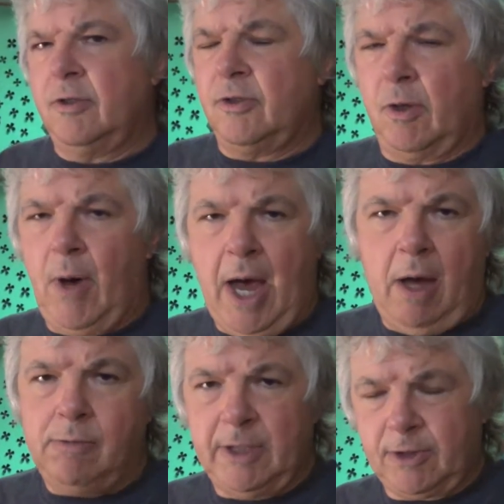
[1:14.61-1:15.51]
So
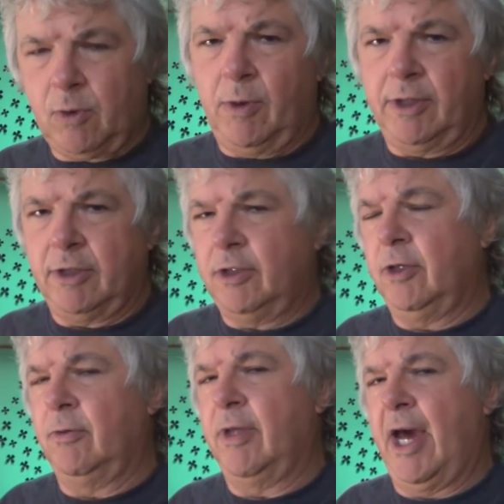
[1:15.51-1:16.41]
how it's going to
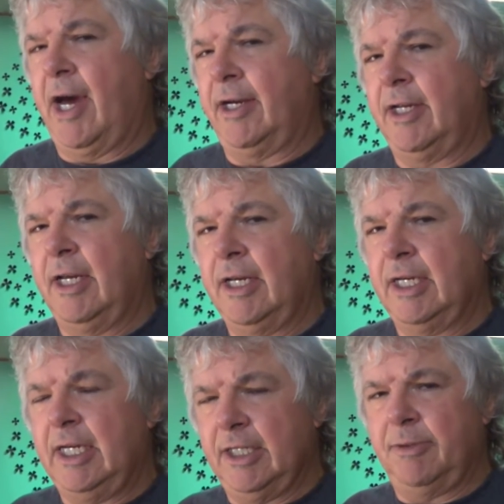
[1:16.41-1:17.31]
do that
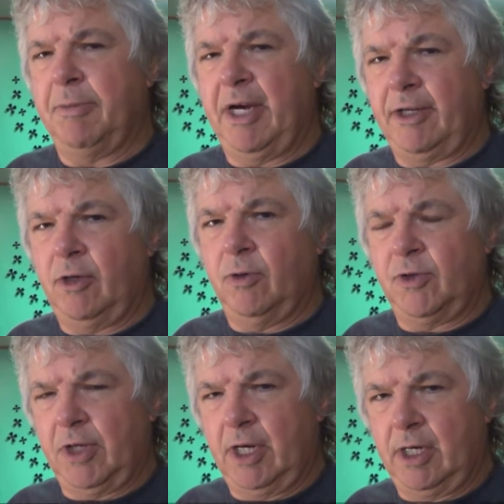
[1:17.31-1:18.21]
is by
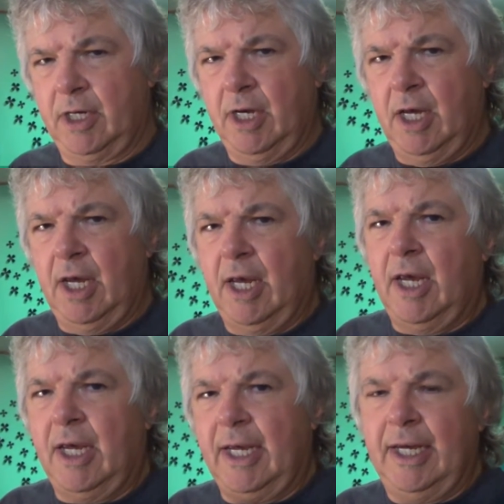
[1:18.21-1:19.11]
using
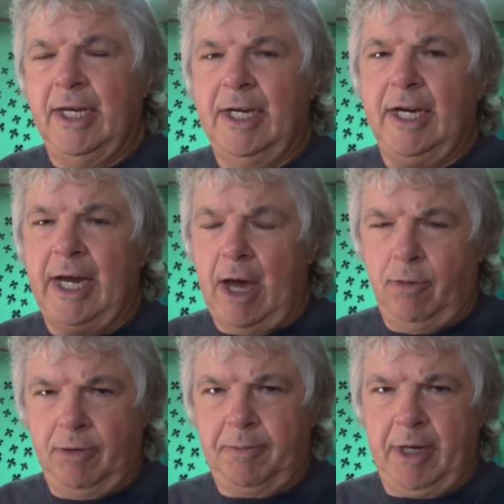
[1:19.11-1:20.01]
in and
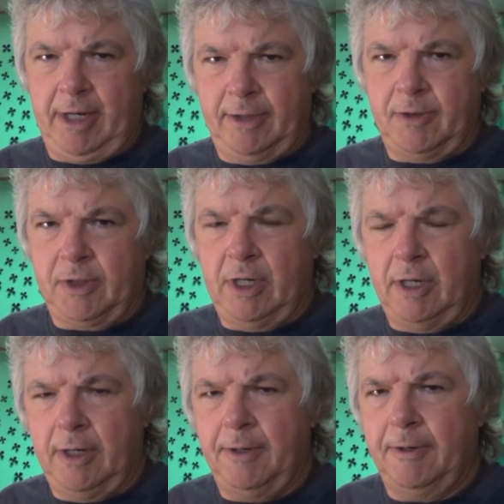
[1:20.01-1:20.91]
out pins
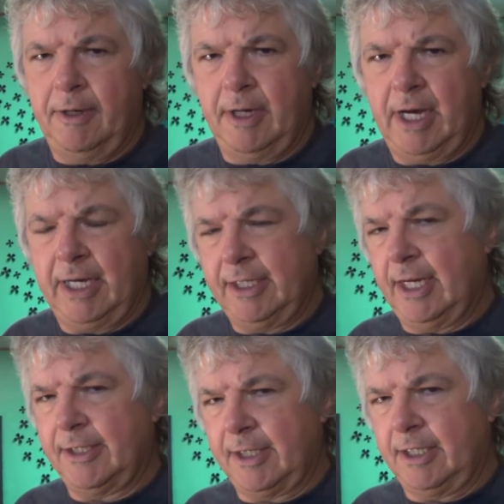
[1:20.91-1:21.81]
and
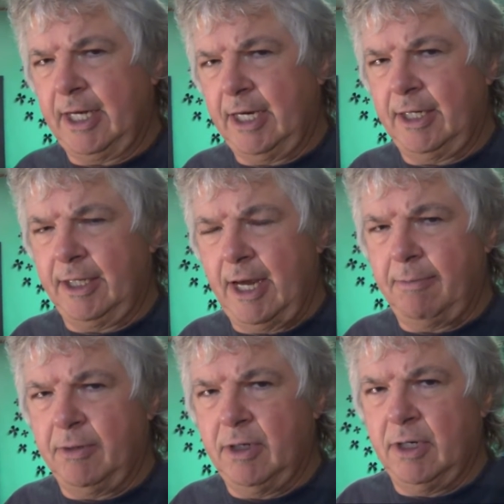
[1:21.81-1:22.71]
designating
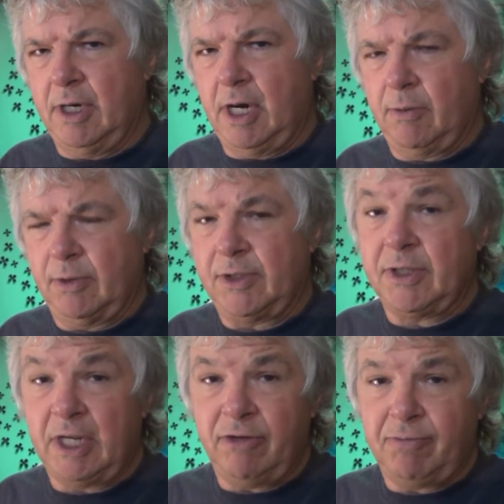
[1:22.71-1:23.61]
them a
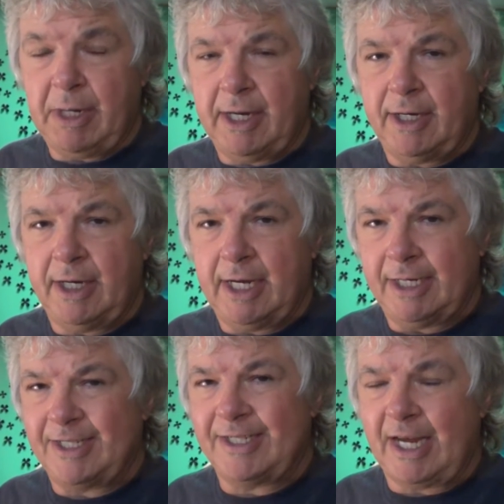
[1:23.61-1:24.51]
receive pin and
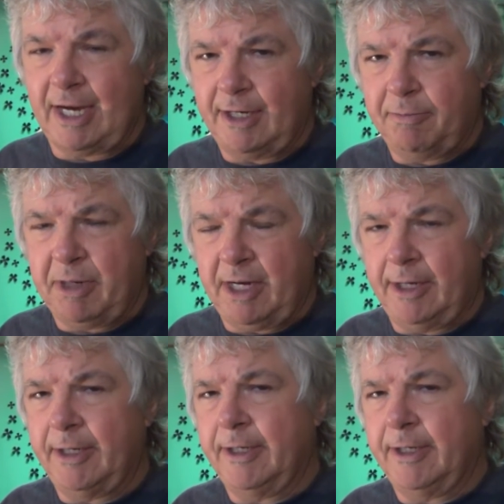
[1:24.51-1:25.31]
a send pin.